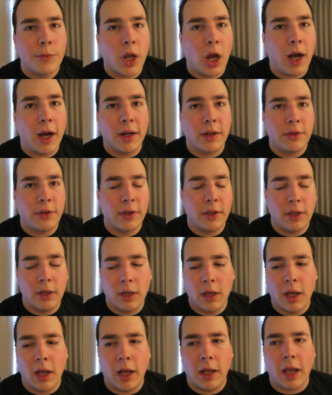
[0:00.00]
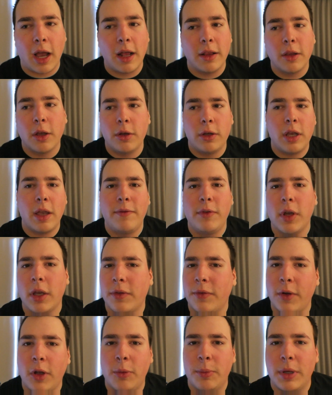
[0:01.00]
Honestly, I know if you
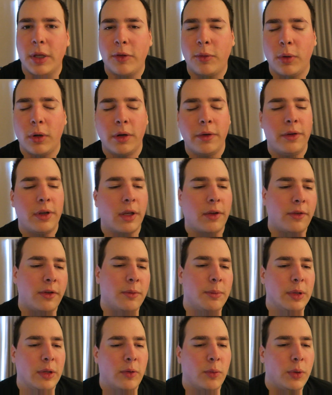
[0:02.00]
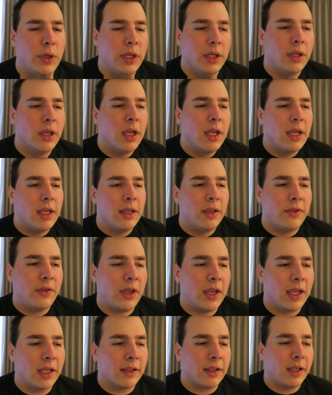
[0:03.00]
guys follow me on Twitter, you guys see me tweet
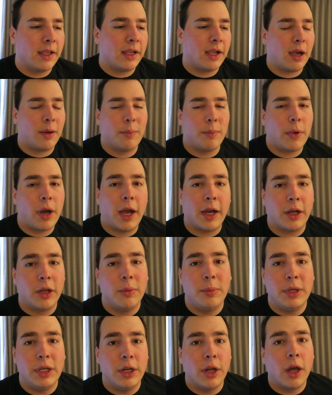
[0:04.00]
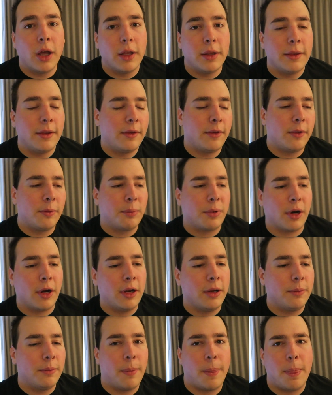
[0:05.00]
saying like I could be done. This is
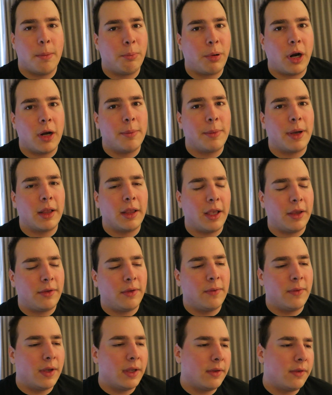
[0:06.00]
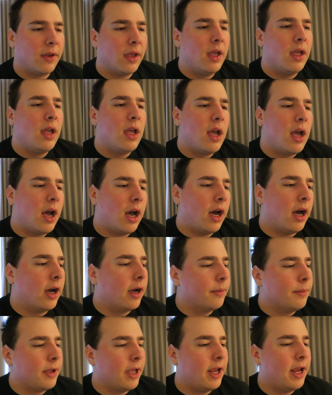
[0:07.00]
probably my last event.
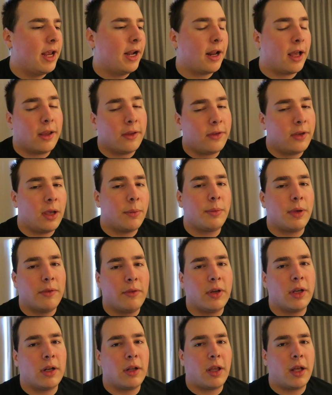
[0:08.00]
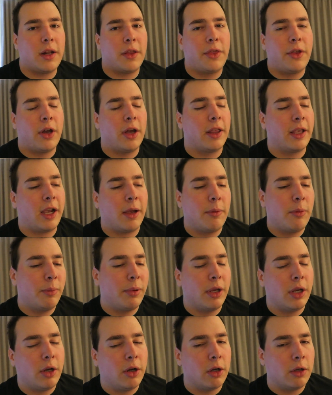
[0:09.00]
And honestly, I'm giving it a lot of thought. Like, I've been
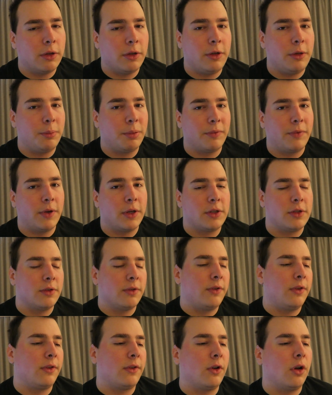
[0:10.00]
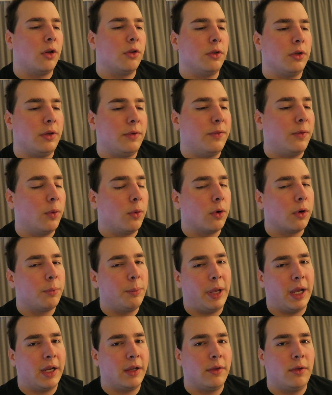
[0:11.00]
playing Call of Duty Professional since Call of Duty 4
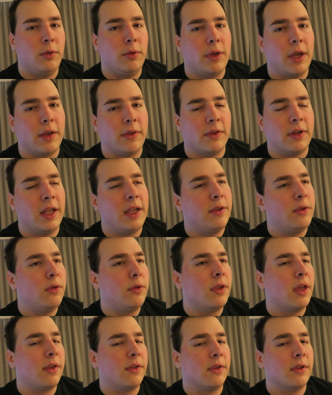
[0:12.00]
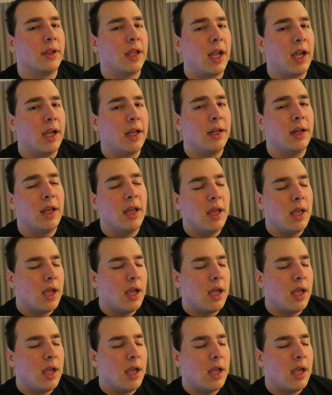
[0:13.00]
back in 2008, 2009.